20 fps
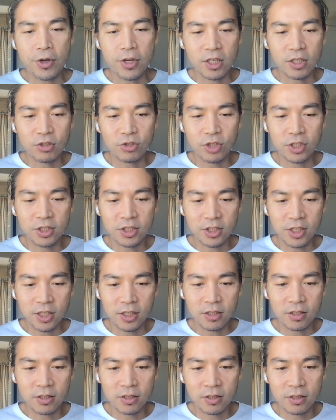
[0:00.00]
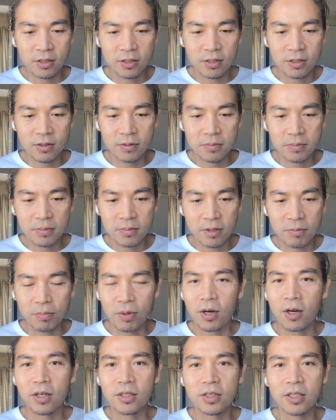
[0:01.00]
interesting
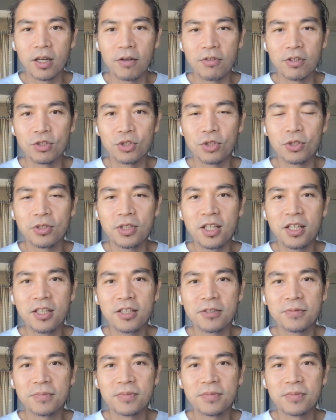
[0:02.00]
part of the journey.